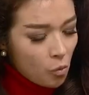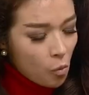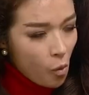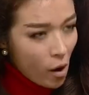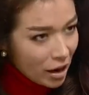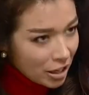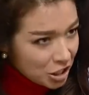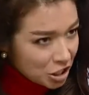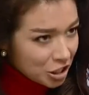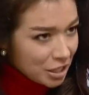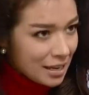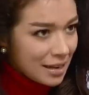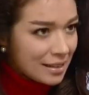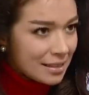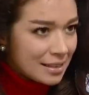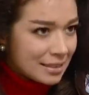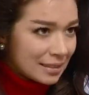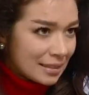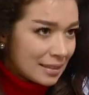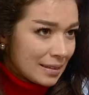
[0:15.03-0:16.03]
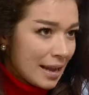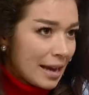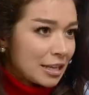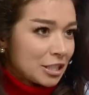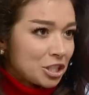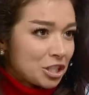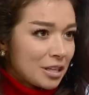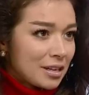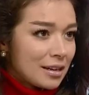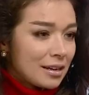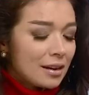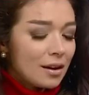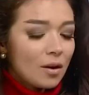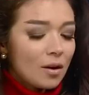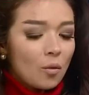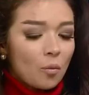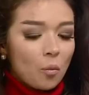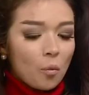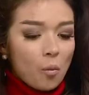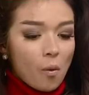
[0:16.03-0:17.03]
Watching this election,
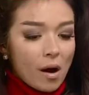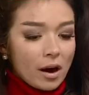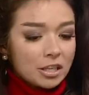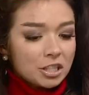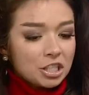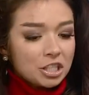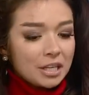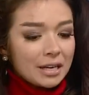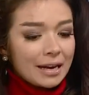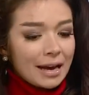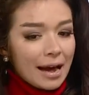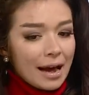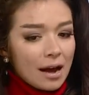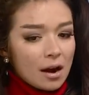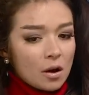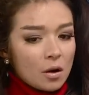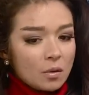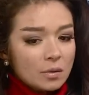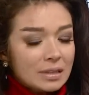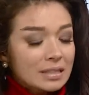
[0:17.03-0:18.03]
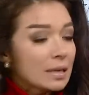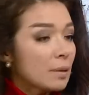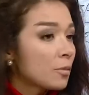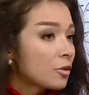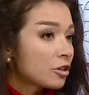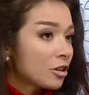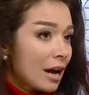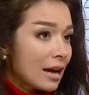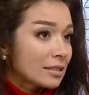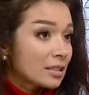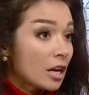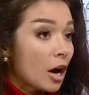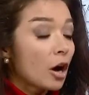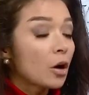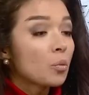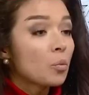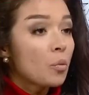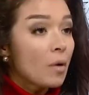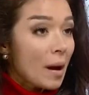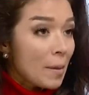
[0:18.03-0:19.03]
watching how the Democrats
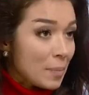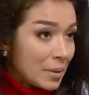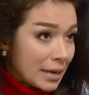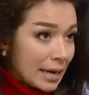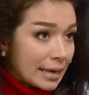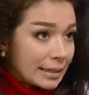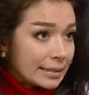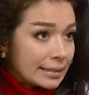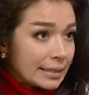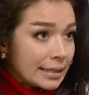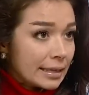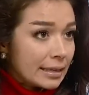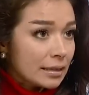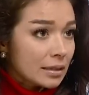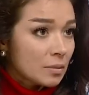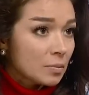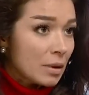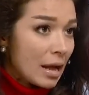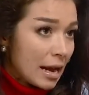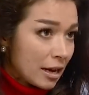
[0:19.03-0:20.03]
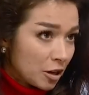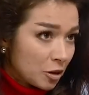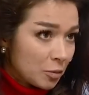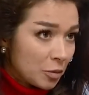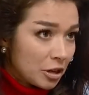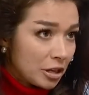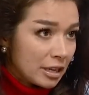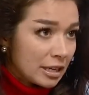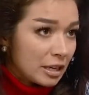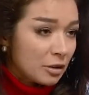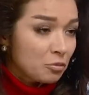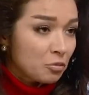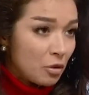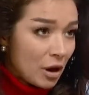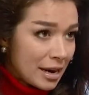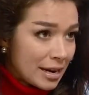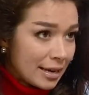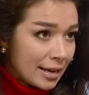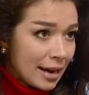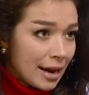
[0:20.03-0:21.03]
are weaponizing the Black community
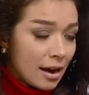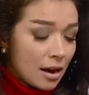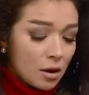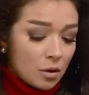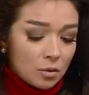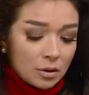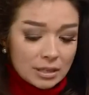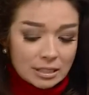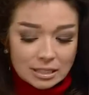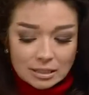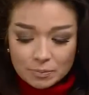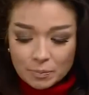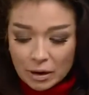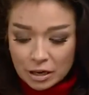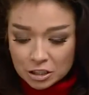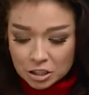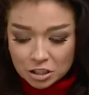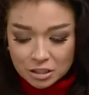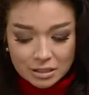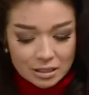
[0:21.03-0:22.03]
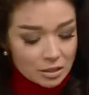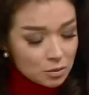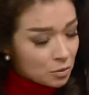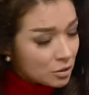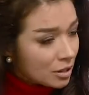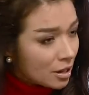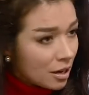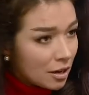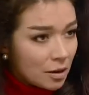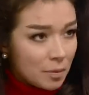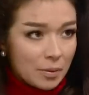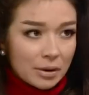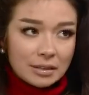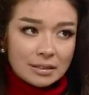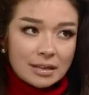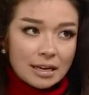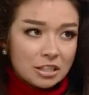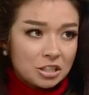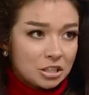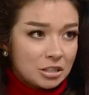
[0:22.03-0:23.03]
right now, especially as we're talking about
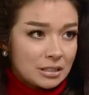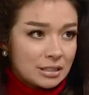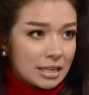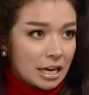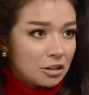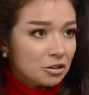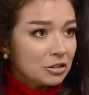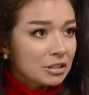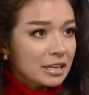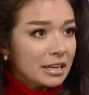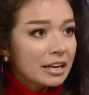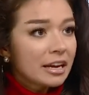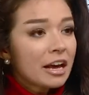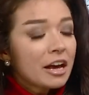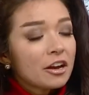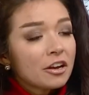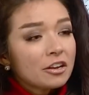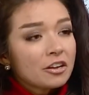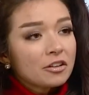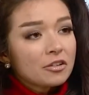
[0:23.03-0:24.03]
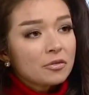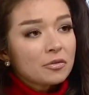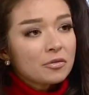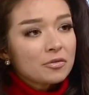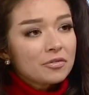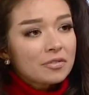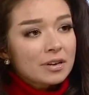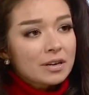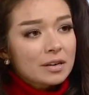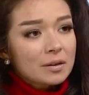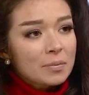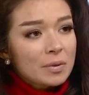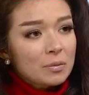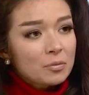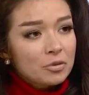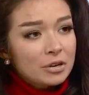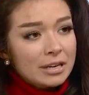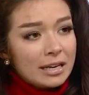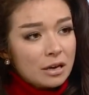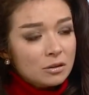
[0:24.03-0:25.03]
election integrity, you've been
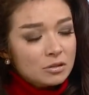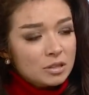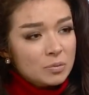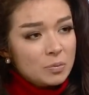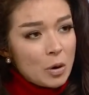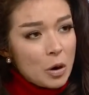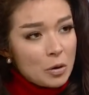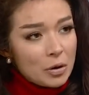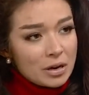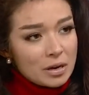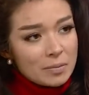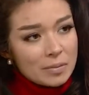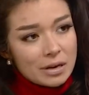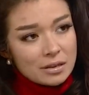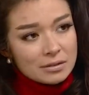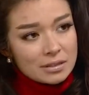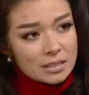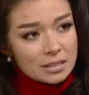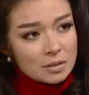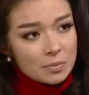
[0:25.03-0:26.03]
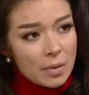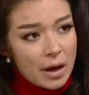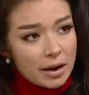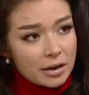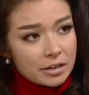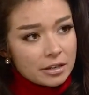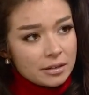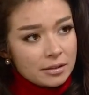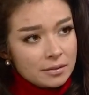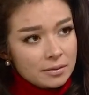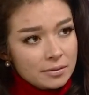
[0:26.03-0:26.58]
pretty outspoken about this matter.